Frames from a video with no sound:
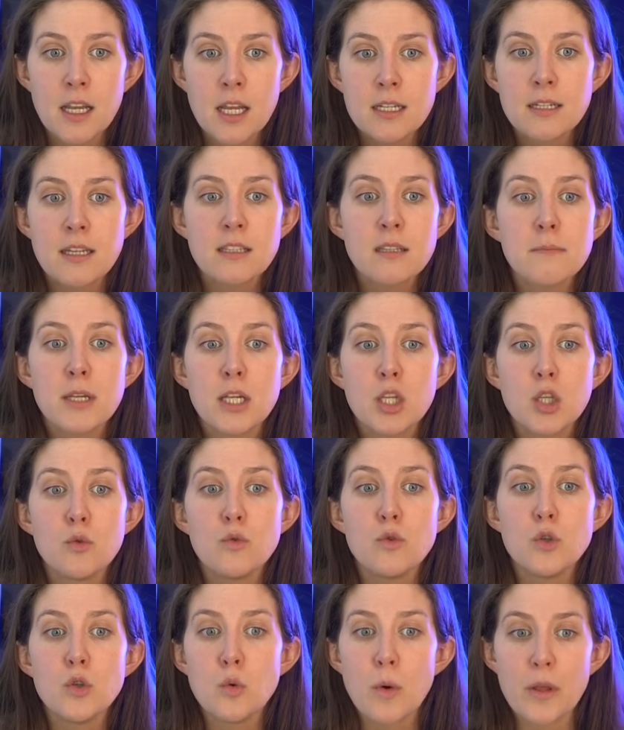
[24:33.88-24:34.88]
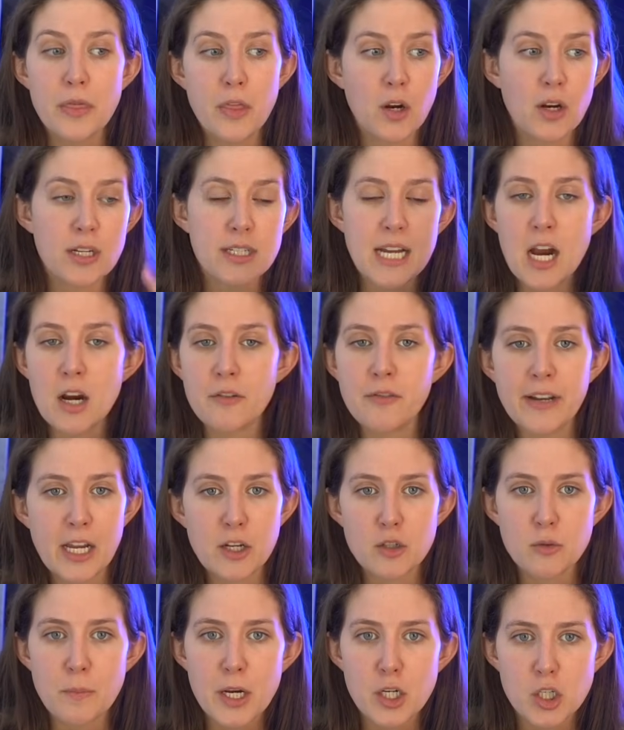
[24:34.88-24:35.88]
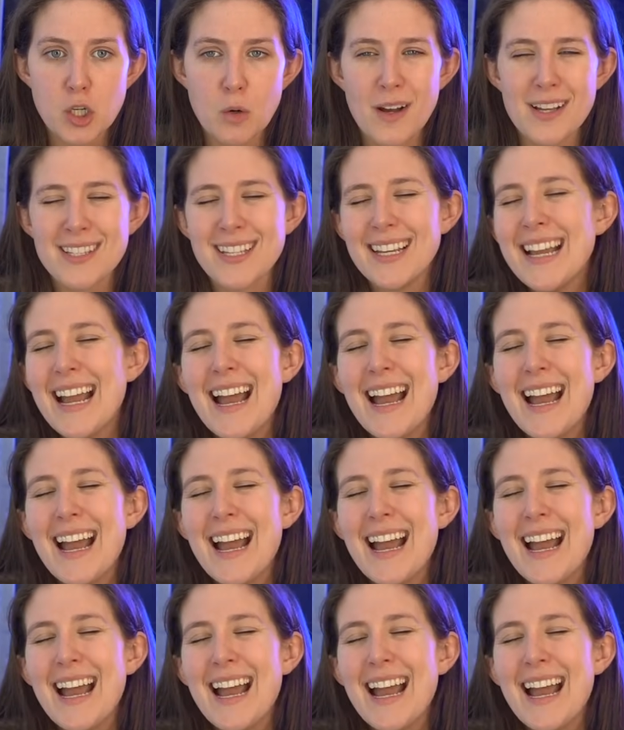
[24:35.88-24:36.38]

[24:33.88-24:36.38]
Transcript: doesn't mean you knew what their entire financial picture was.